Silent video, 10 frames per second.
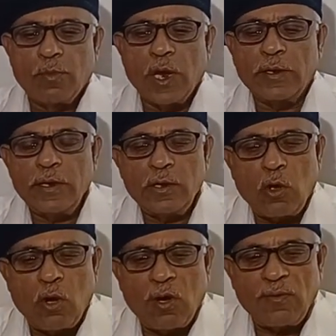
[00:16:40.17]
Plugging
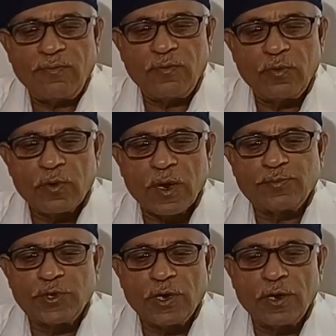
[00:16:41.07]
of
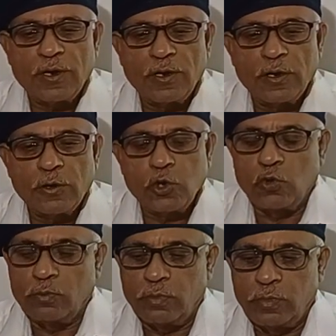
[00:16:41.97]
ruptured
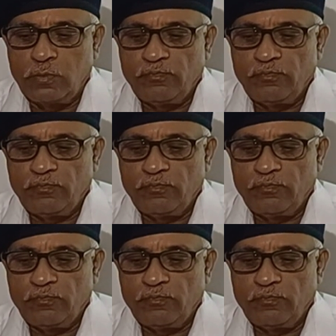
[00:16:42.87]
tube.